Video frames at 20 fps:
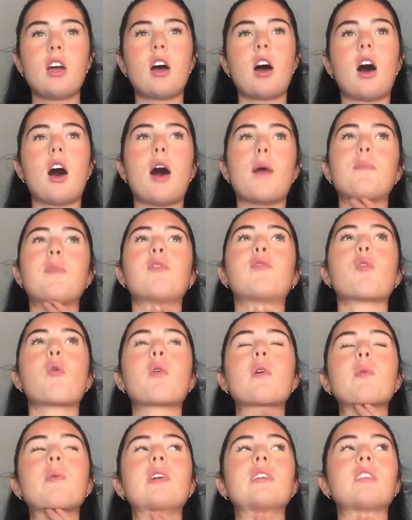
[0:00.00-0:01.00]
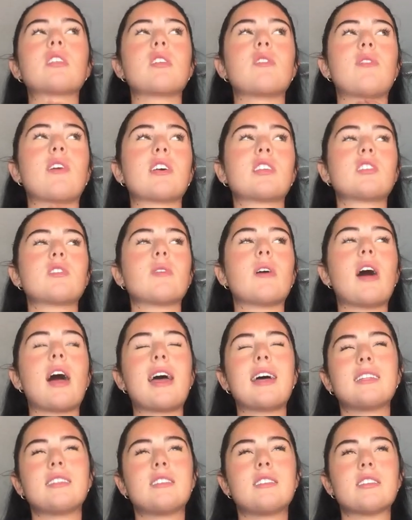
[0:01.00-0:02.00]
Uh, before we went to the festival, I
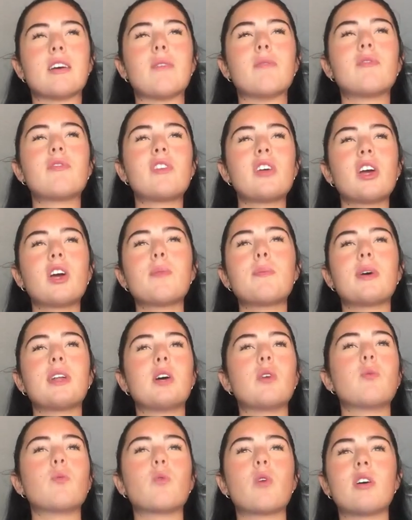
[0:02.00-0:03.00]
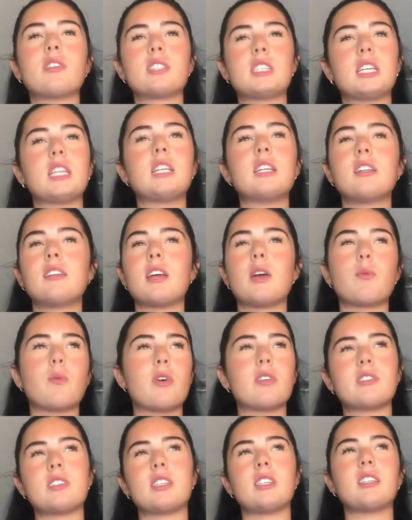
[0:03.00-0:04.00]
had some fear, but it wasn't it
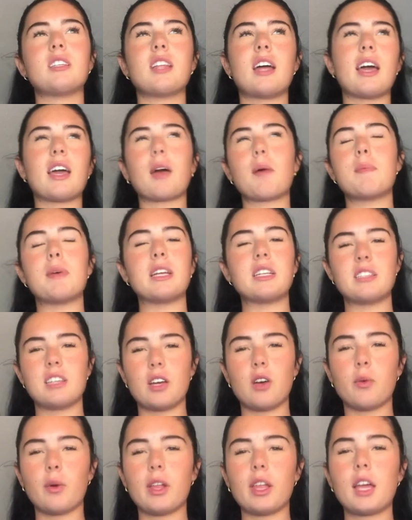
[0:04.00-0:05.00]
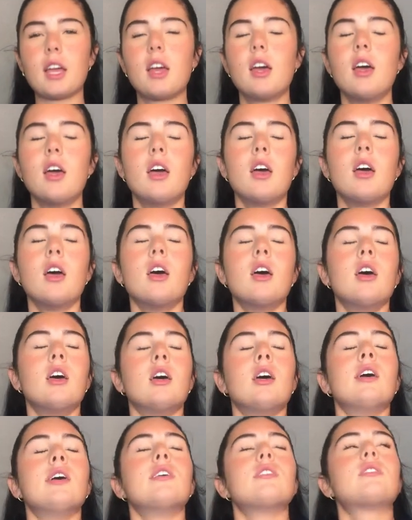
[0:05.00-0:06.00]
wasn't like a big deal really.
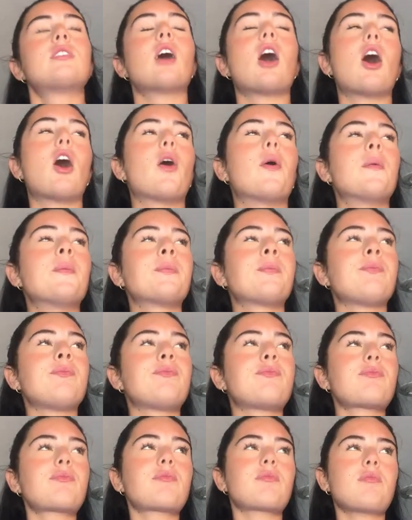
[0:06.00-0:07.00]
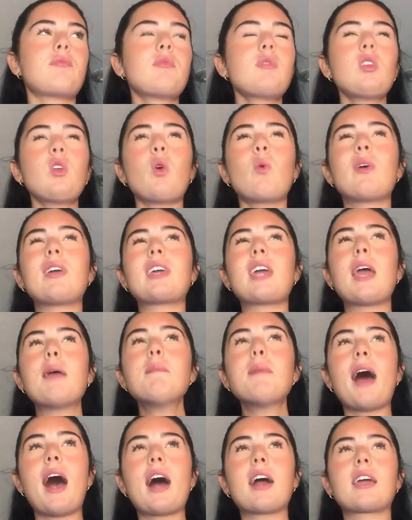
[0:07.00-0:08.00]
So we
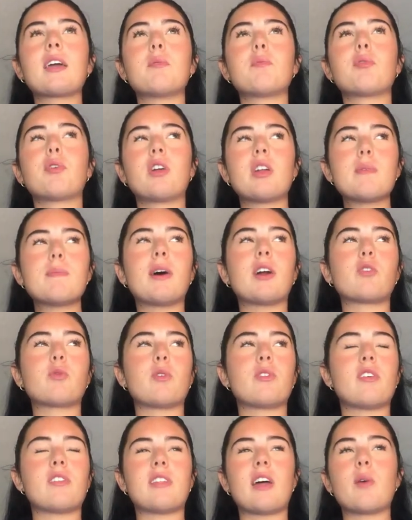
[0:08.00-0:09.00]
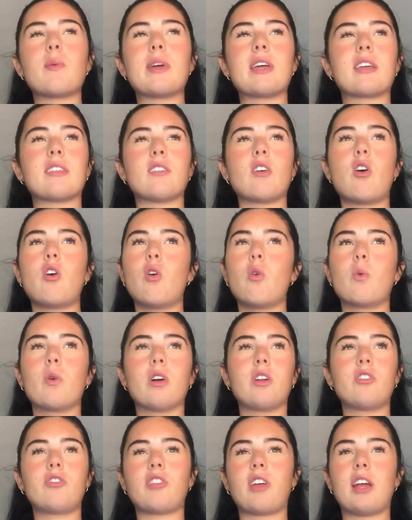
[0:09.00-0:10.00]
came back, and pretty much within that weekend, the whole
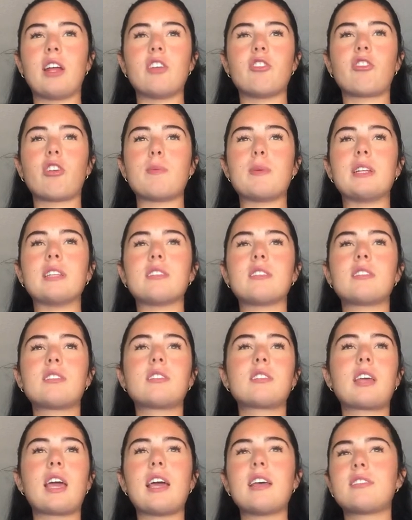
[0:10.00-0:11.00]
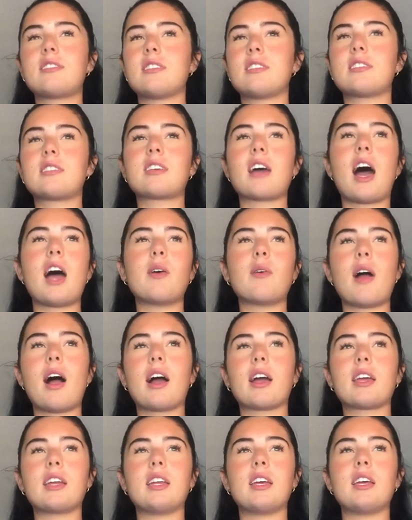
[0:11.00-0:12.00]
world changed. I mean, cases
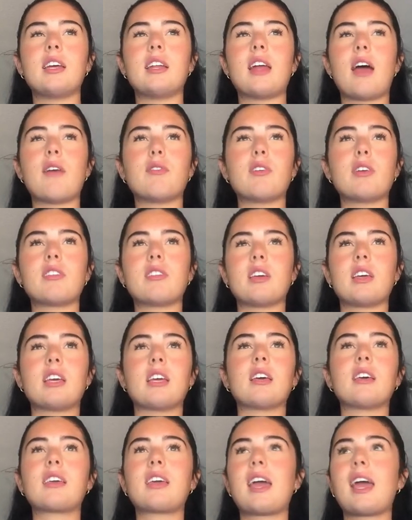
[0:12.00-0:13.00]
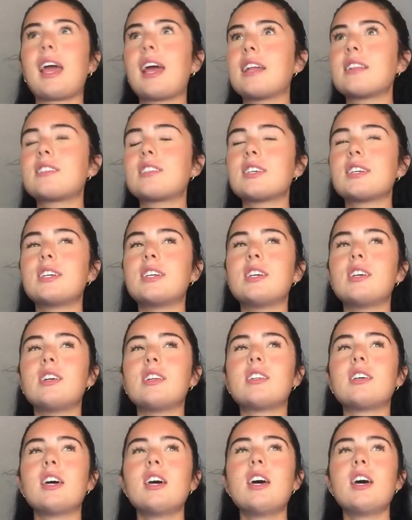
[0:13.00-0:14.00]
skyrocketed, everything
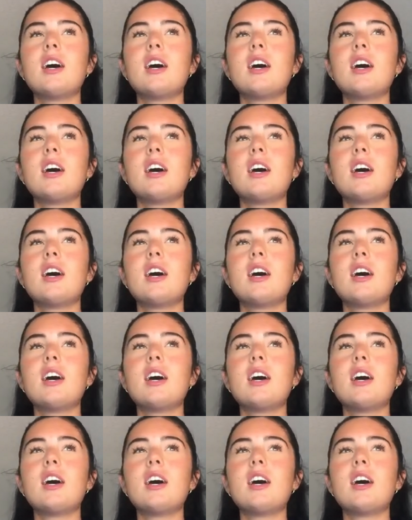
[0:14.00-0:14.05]
canceled.